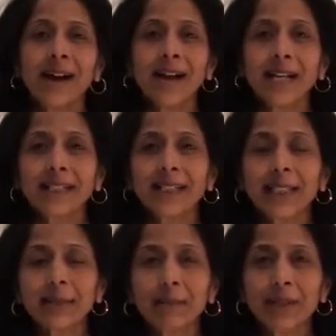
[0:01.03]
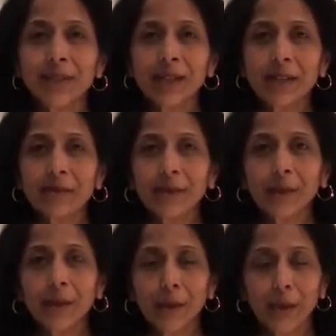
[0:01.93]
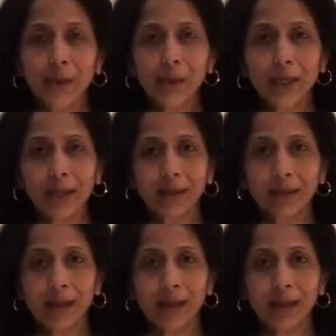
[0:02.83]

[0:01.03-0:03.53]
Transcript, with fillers: Hi, this is Manjiri for Yogique,